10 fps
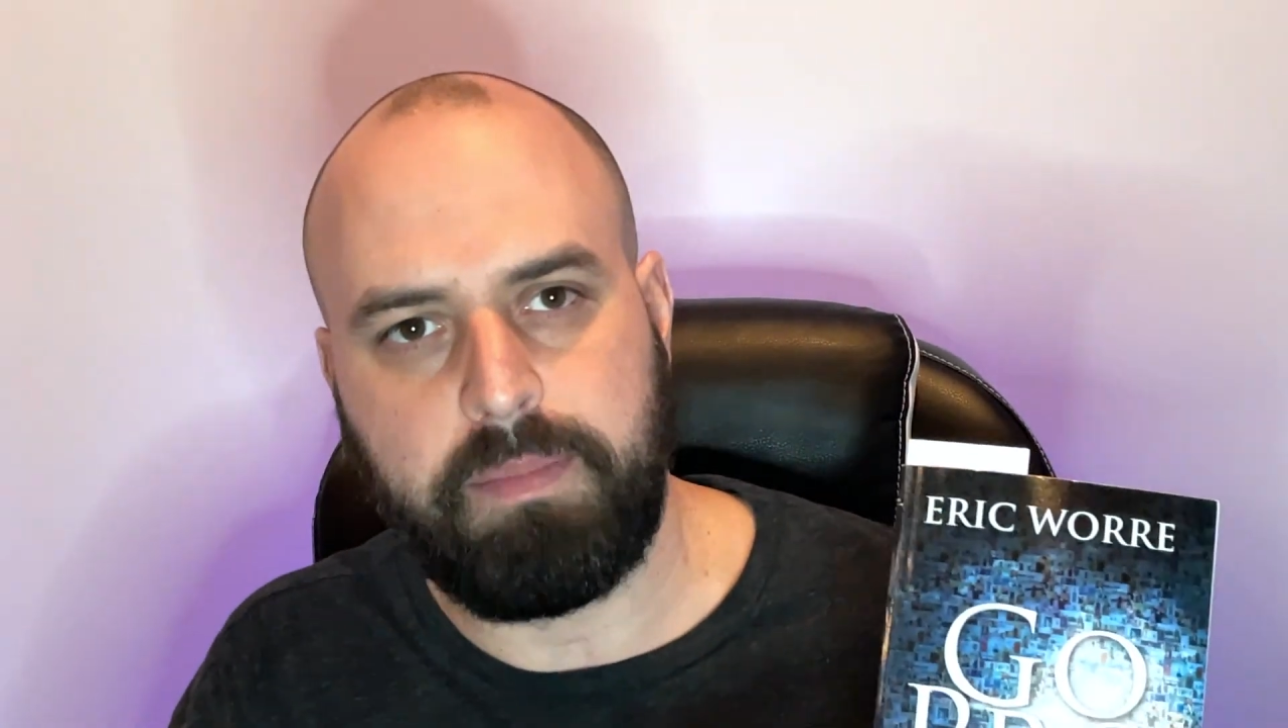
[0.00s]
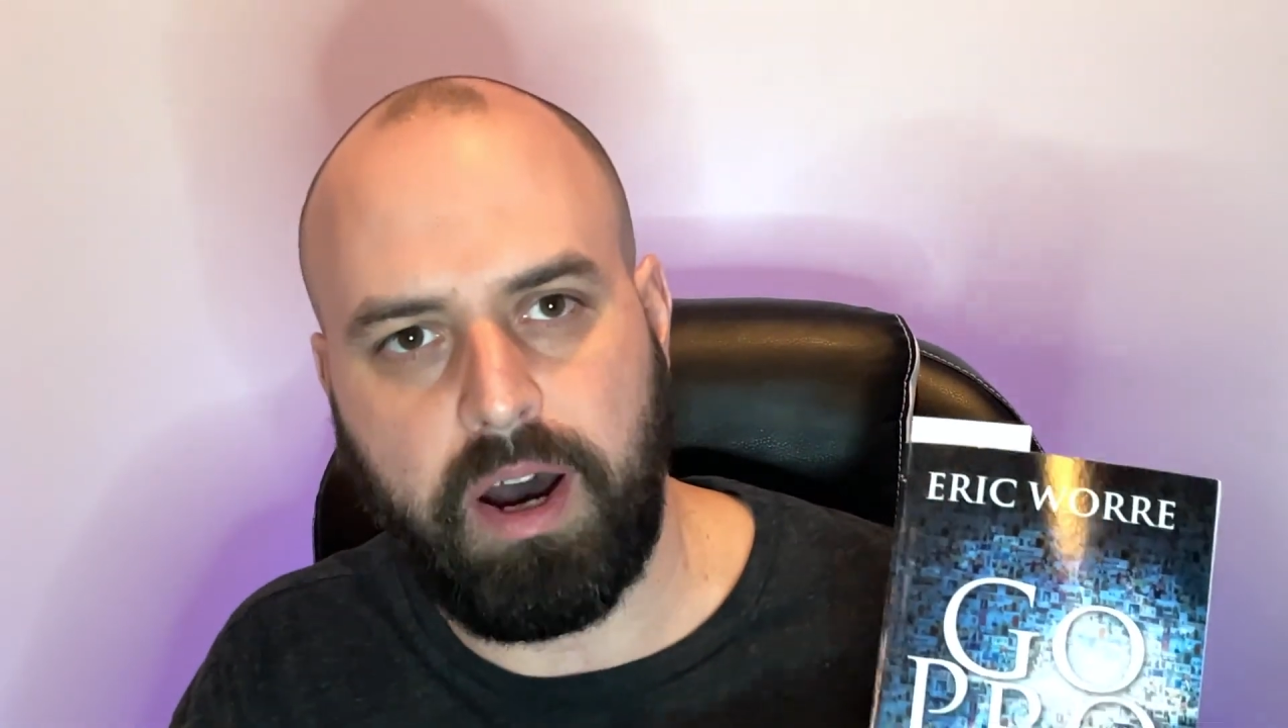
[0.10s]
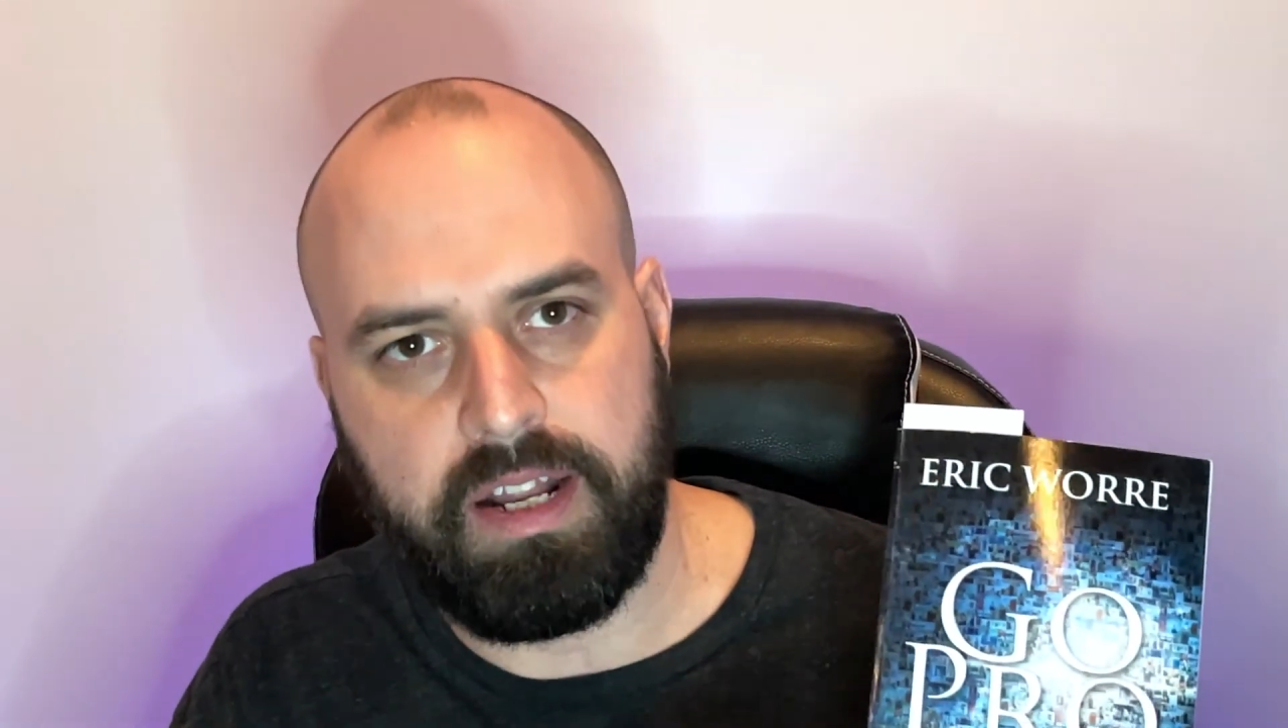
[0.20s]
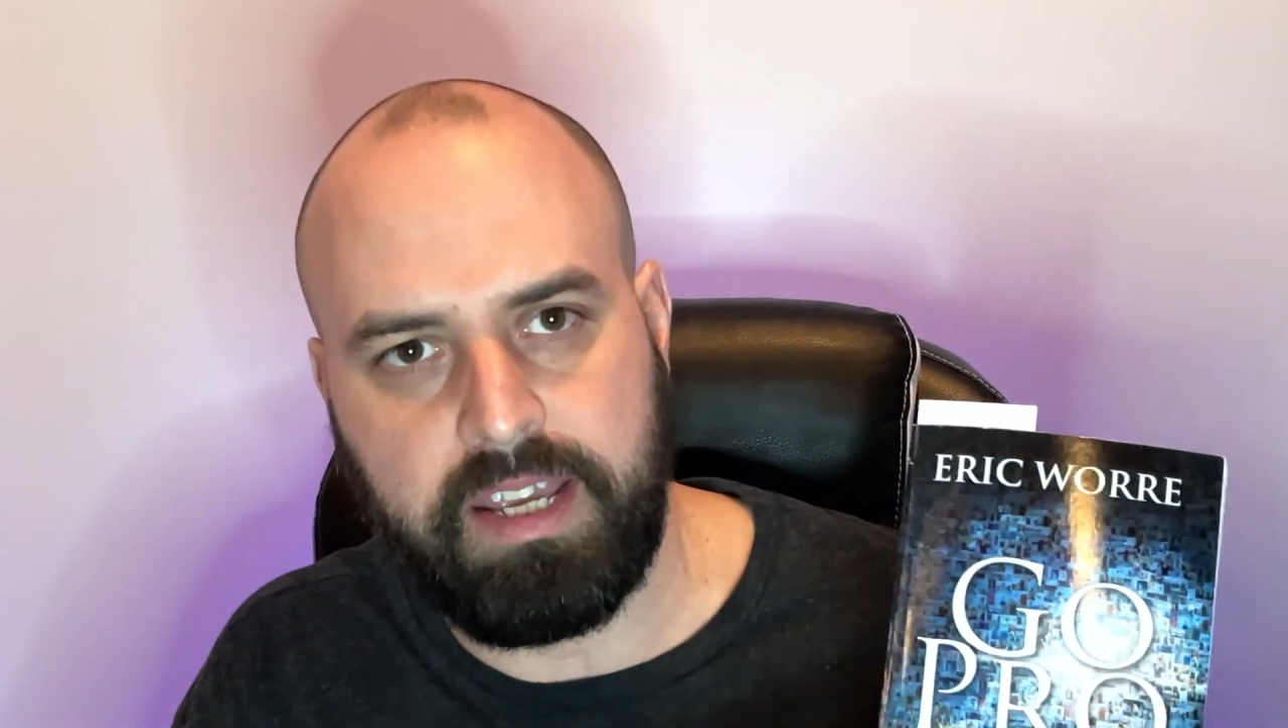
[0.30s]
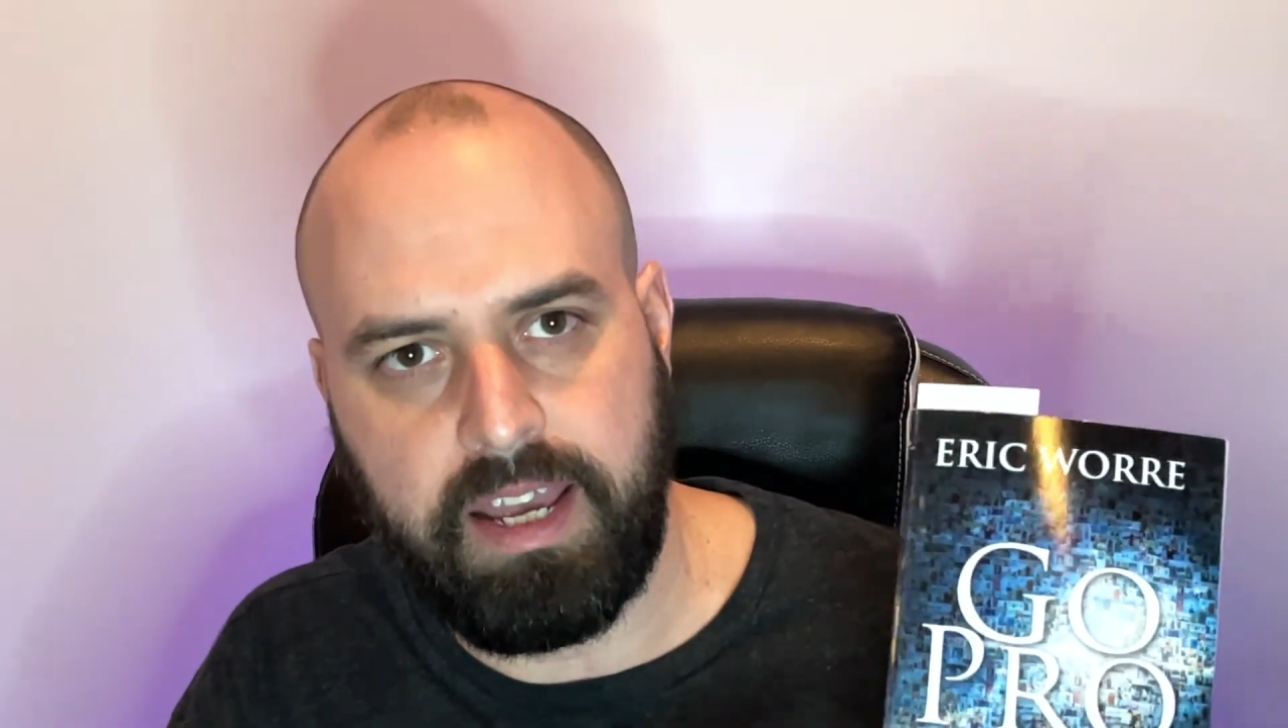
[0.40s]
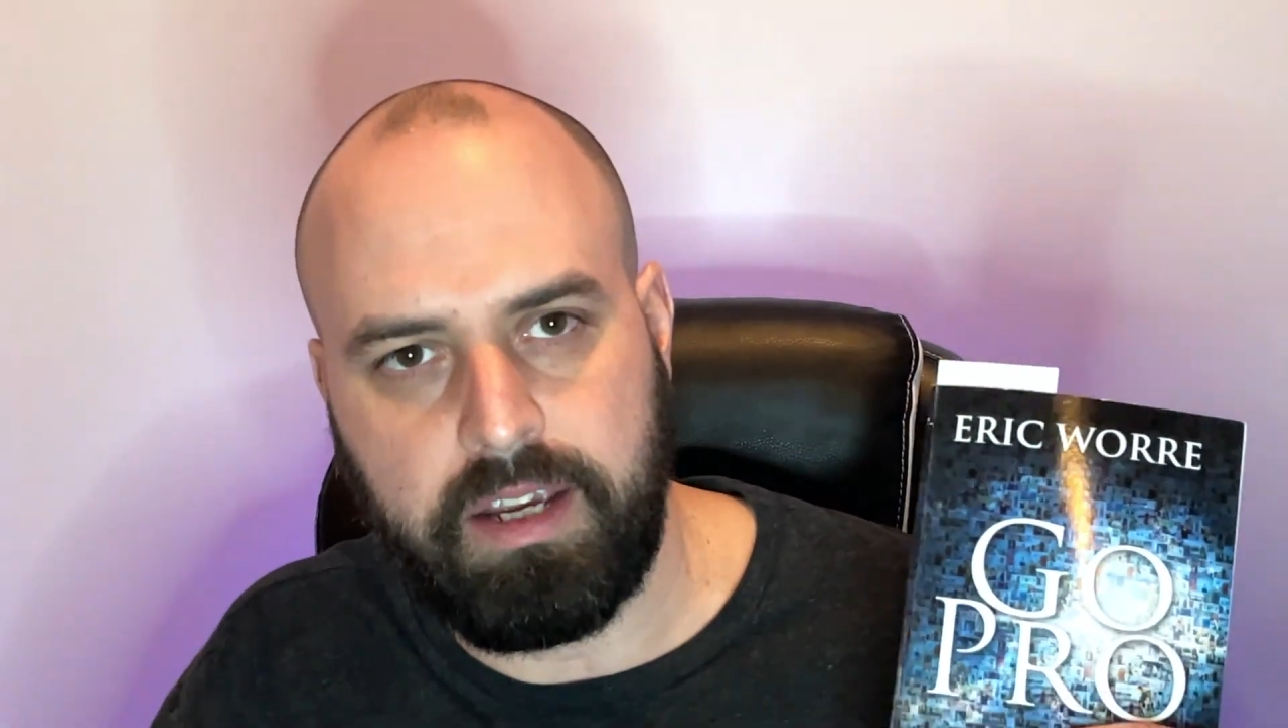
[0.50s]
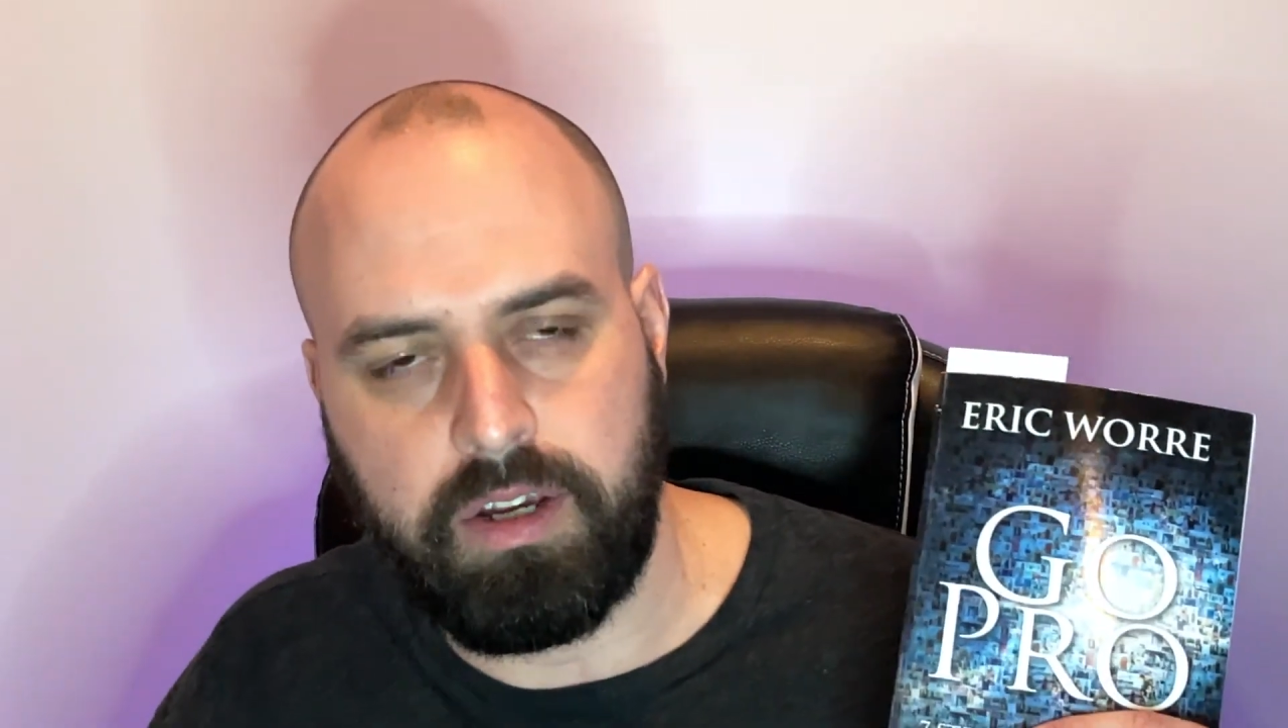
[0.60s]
bought it yet,